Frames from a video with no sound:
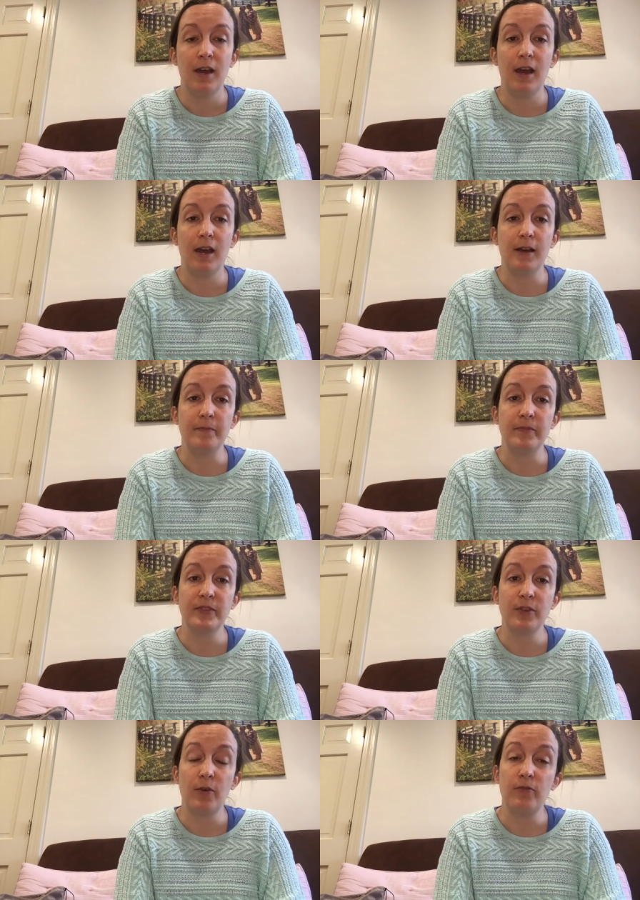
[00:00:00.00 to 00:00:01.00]
Um,
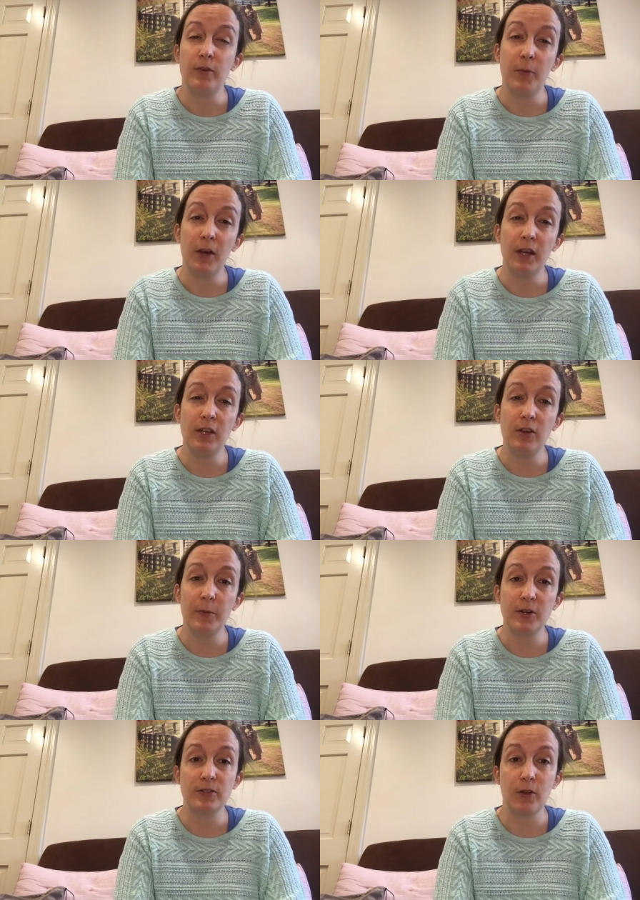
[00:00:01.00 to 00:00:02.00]
so if you bring your
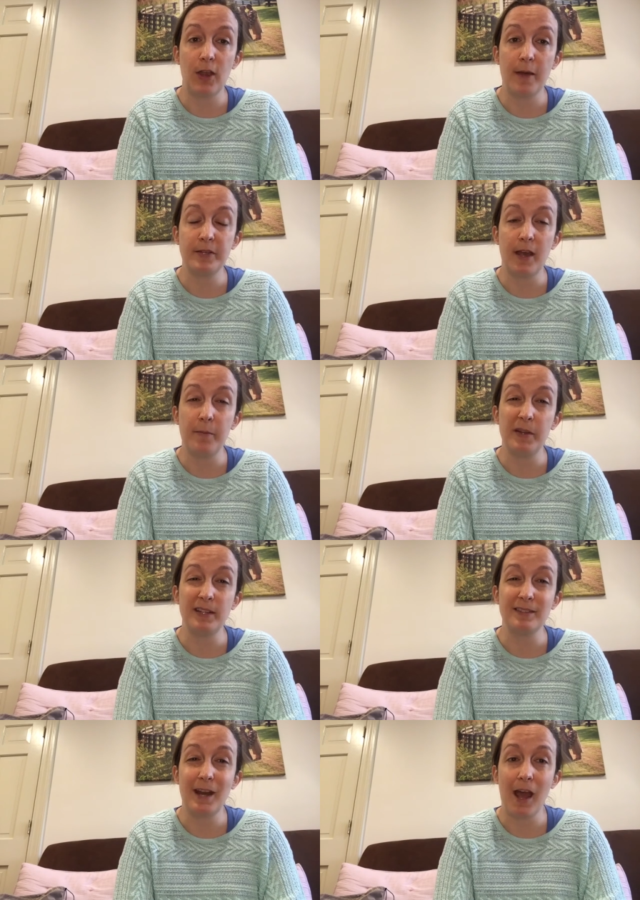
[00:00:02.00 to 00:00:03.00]
personal laptop and
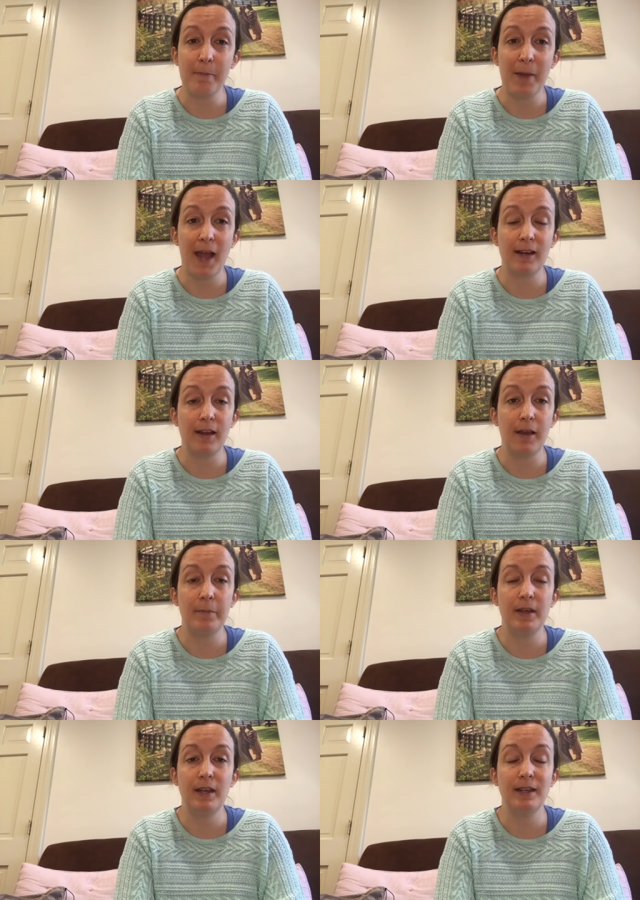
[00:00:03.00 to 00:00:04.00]
it's not backed
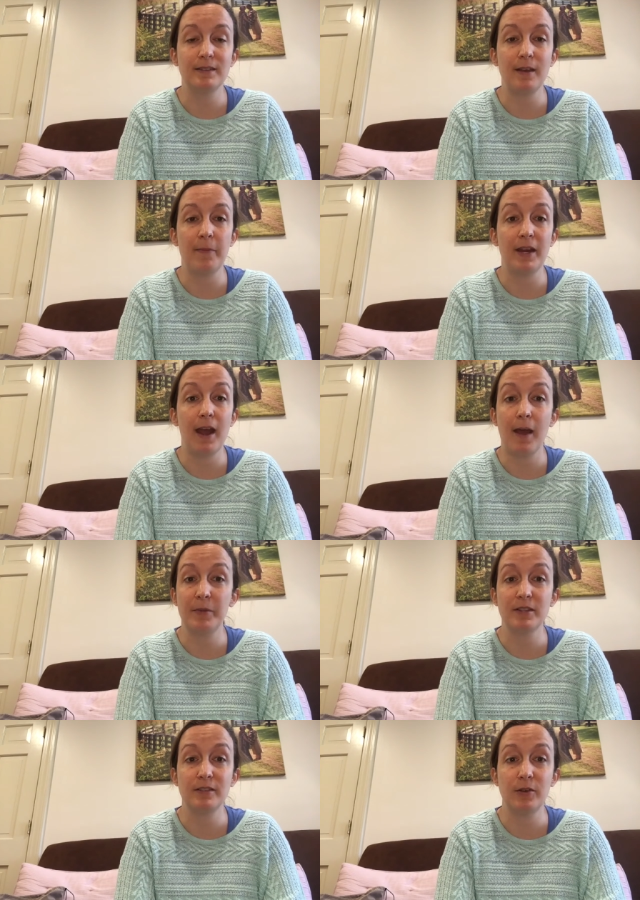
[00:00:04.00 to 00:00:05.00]
up and something
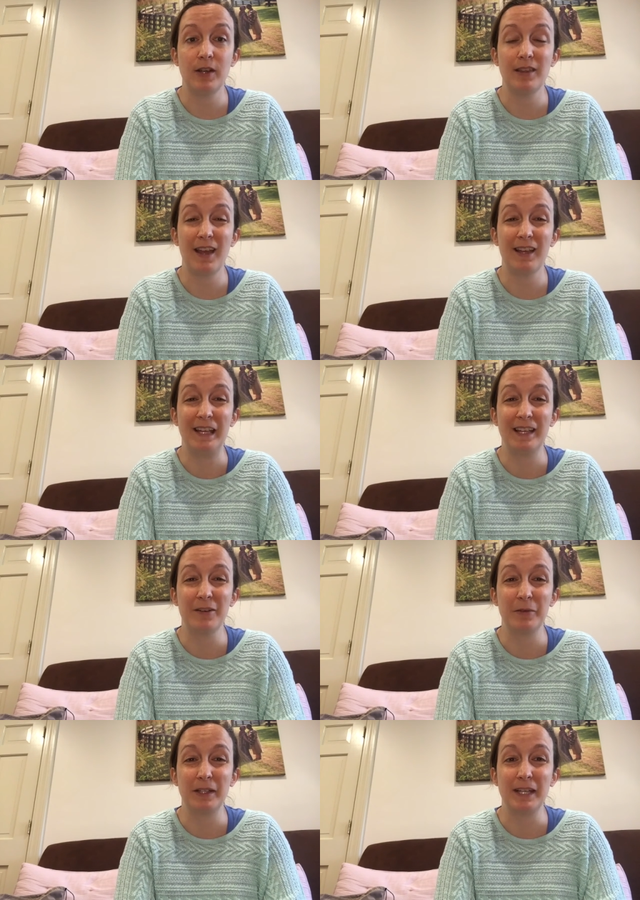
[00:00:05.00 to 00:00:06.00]
happens to it, that can
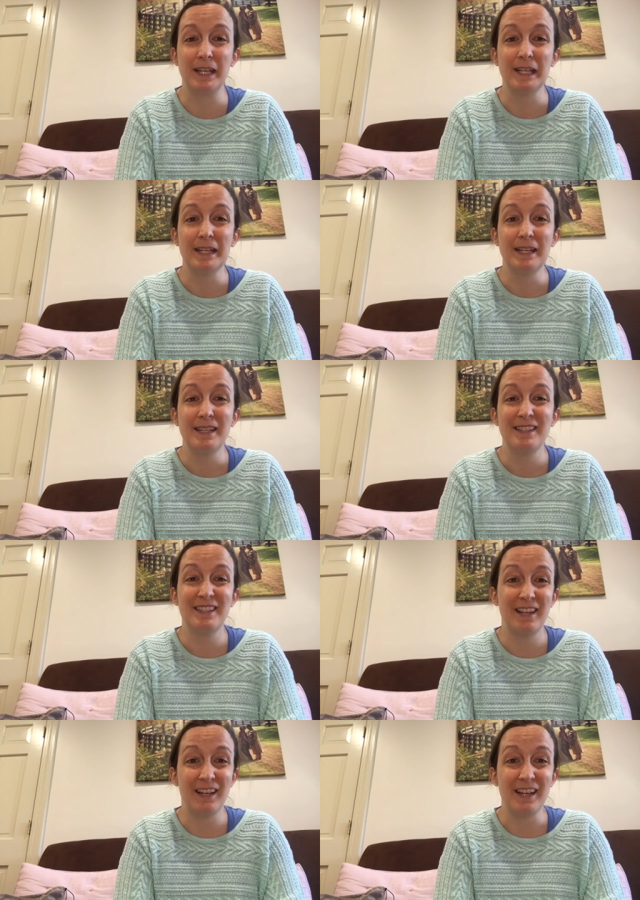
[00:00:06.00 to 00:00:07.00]
get really
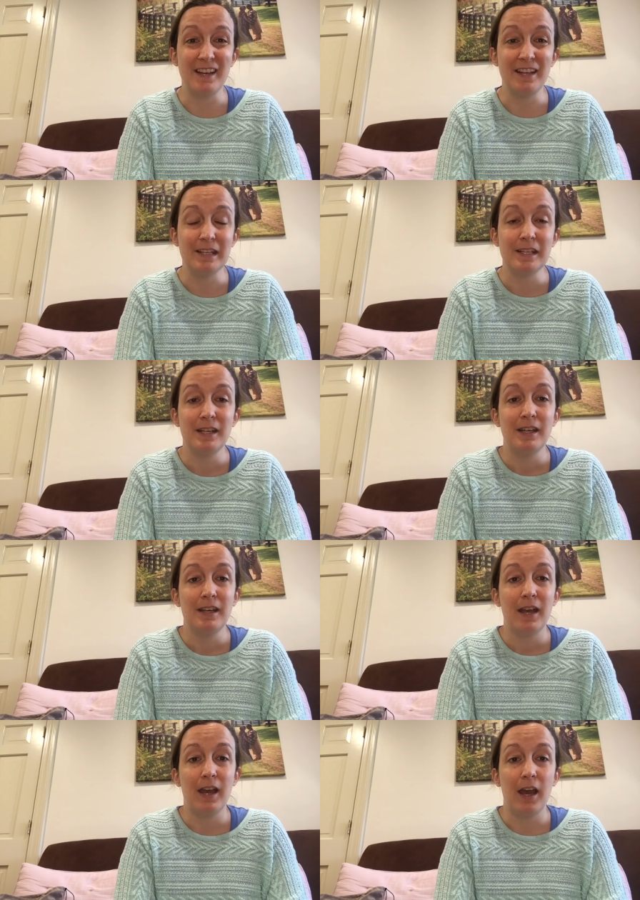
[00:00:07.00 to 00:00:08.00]
sticky.
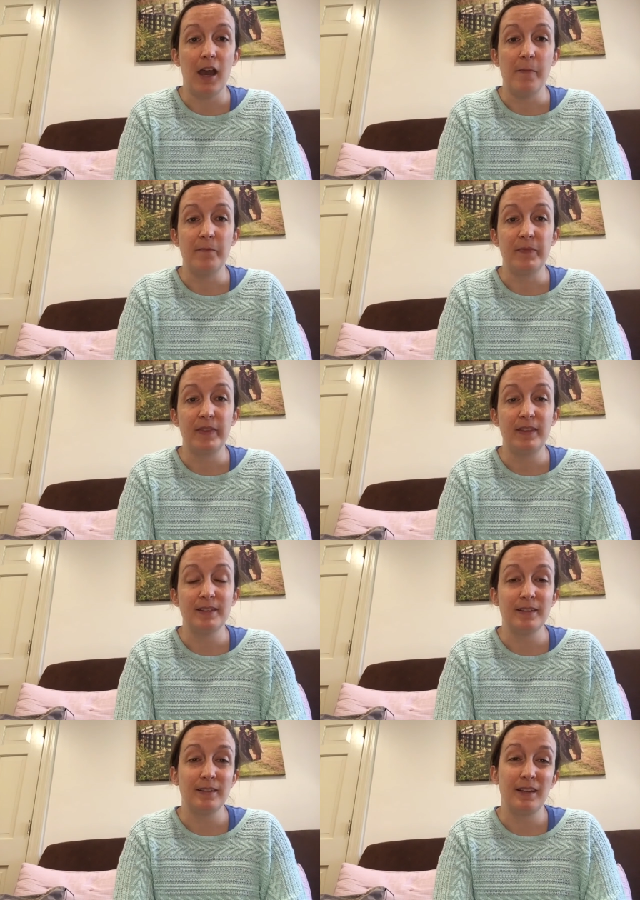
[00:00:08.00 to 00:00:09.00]
Um,
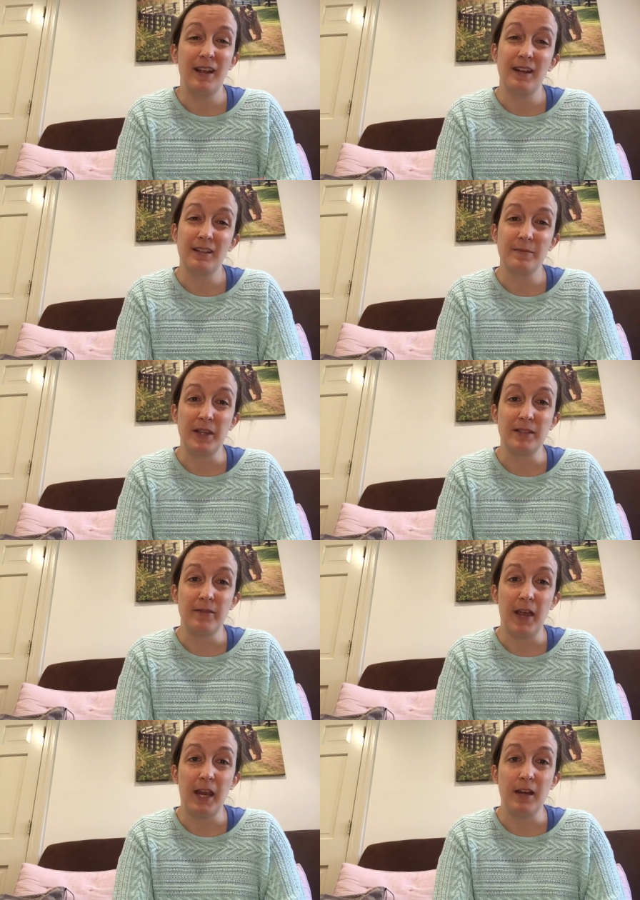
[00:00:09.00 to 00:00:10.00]
this is an
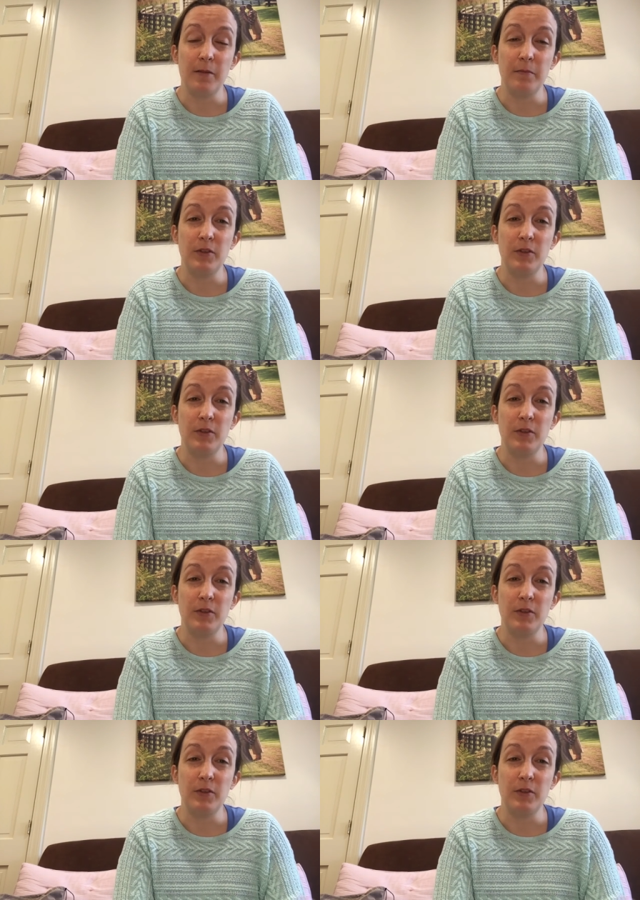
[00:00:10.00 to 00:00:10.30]
inexpensive item.